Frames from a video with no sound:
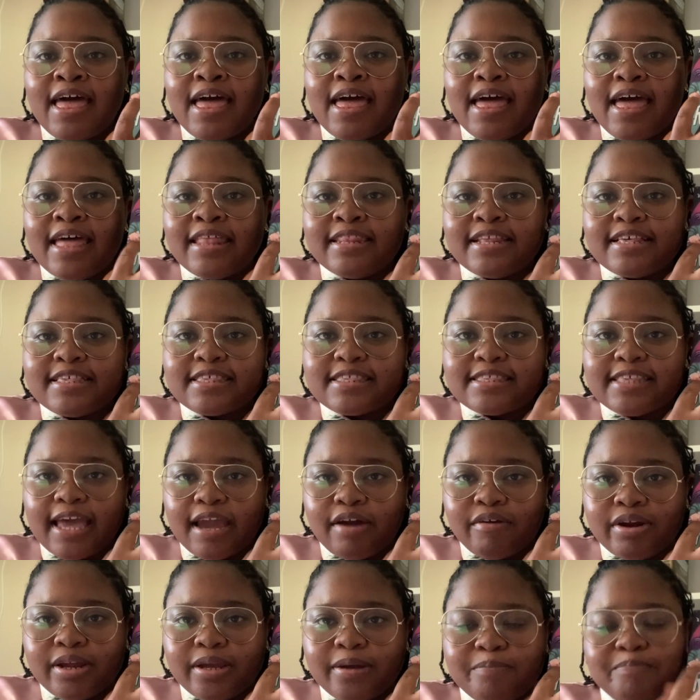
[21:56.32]
and this is
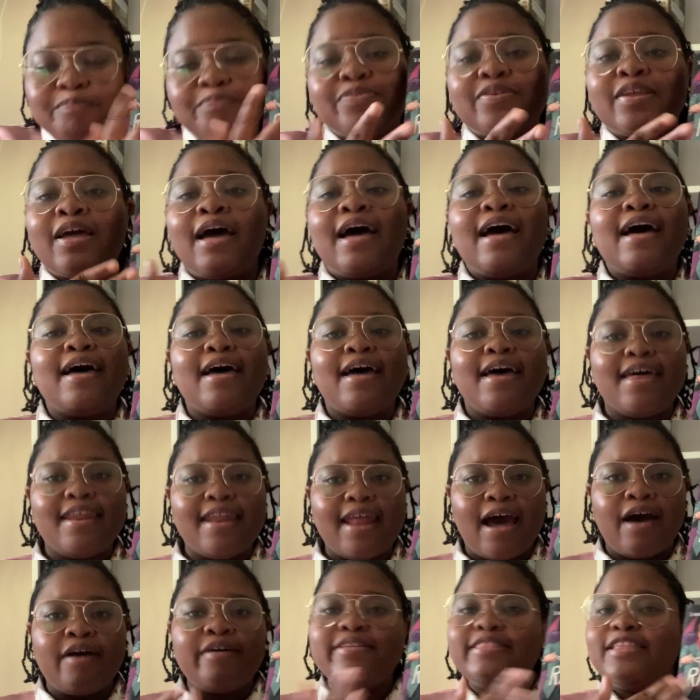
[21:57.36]
Harry.
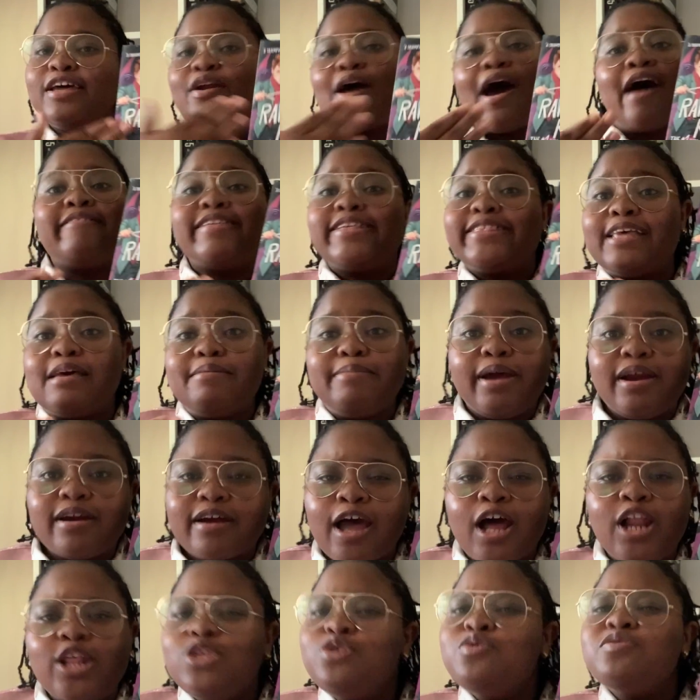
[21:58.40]
Now, they don't have the same hair
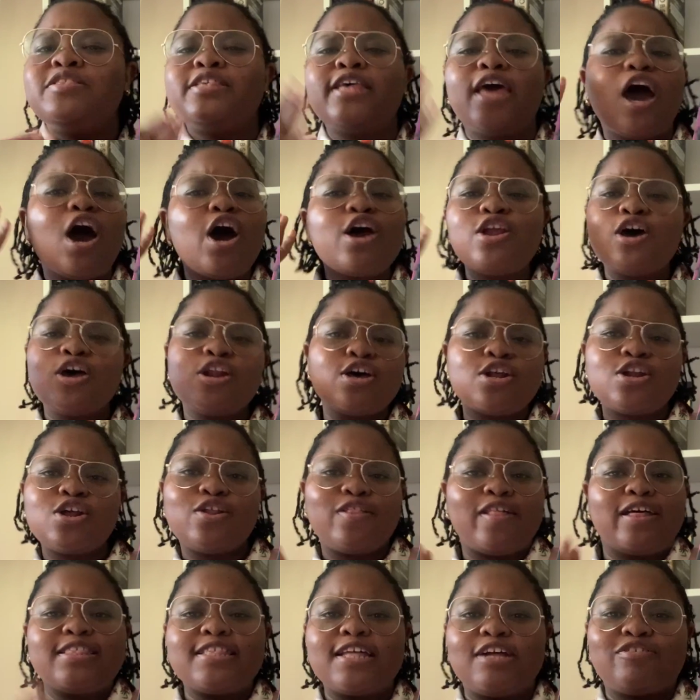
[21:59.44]
color. You'd say, oh, no,
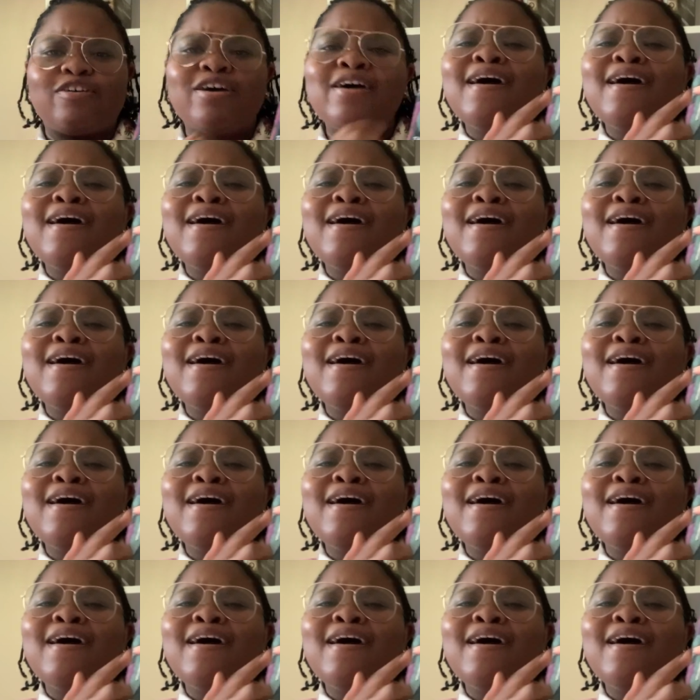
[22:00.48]
that's not true.